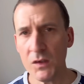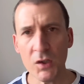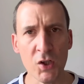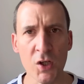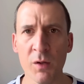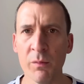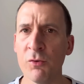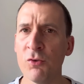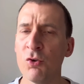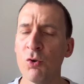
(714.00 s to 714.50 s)

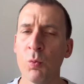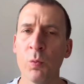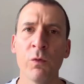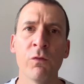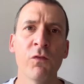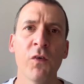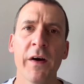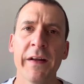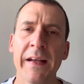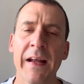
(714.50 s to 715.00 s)
I'm sure we'll
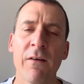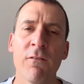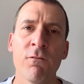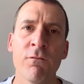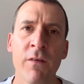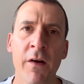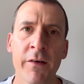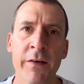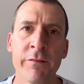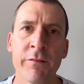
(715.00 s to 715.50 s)
find out
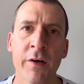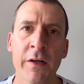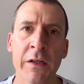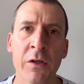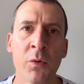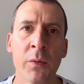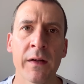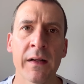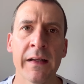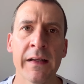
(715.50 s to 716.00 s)
very, very
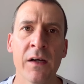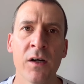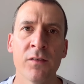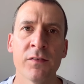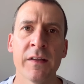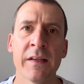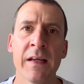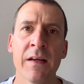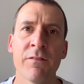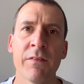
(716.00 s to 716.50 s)
quickly
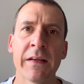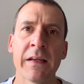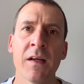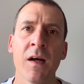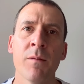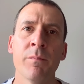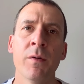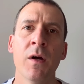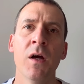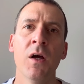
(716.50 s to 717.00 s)
after the FA
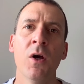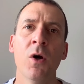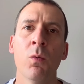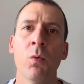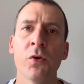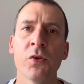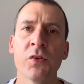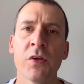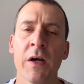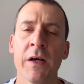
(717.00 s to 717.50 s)
Cup
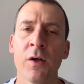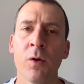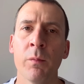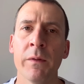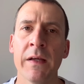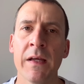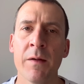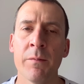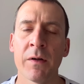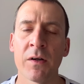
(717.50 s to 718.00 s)
what's going on
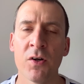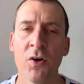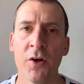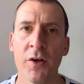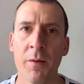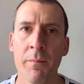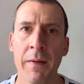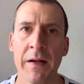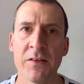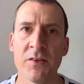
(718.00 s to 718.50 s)
with him. I
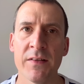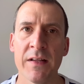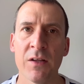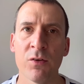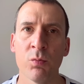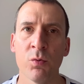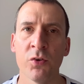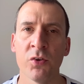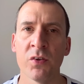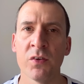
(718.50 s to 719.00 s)
can't imagine
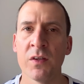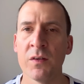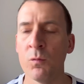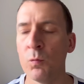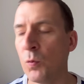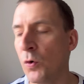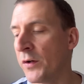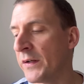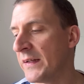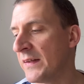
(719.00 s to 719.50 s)
that's
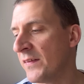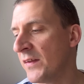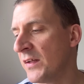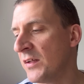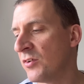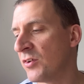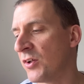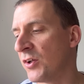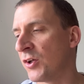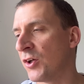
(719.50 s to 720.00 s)
one that
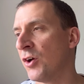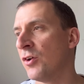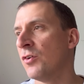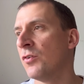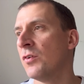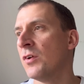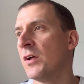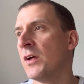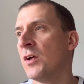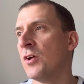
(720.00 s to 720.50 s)
is going to
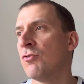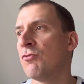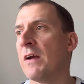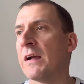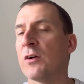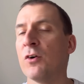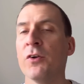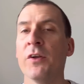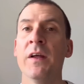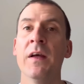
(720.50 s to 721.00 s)
go
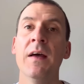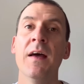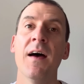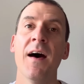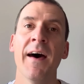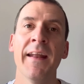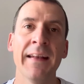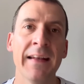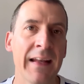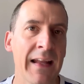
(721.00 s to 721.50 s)
drag on,
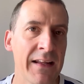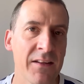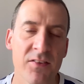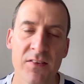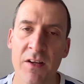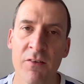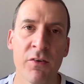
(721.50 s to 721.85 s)
unless there